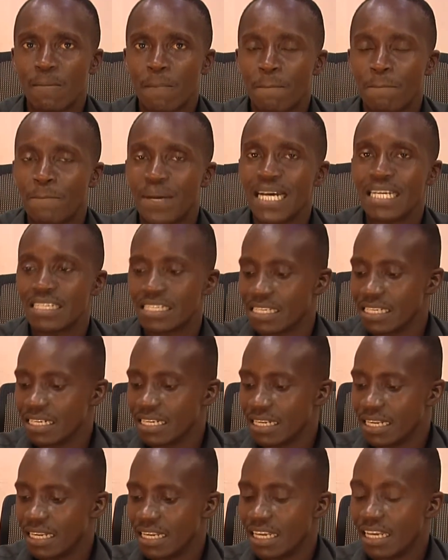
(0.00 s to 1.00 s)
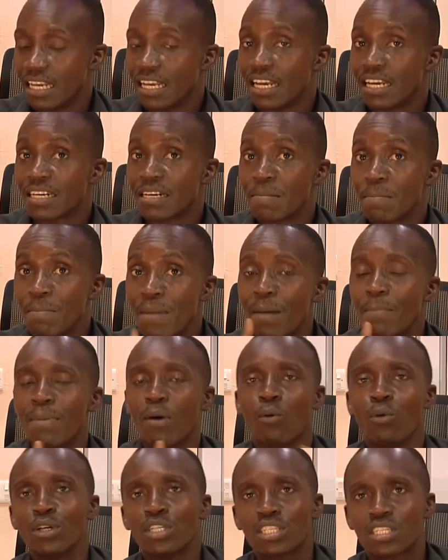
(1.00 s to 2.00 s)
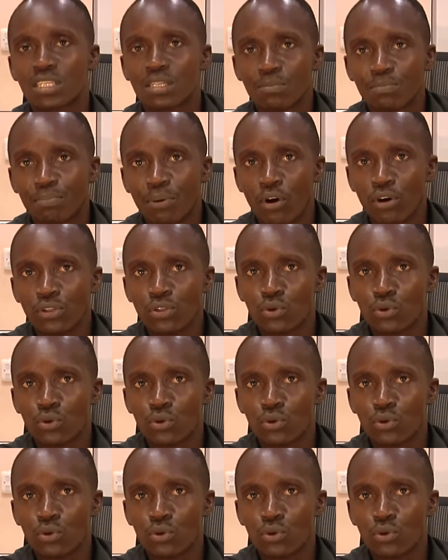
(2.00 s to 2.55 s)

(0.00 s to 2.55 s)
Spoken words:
But remember what Paul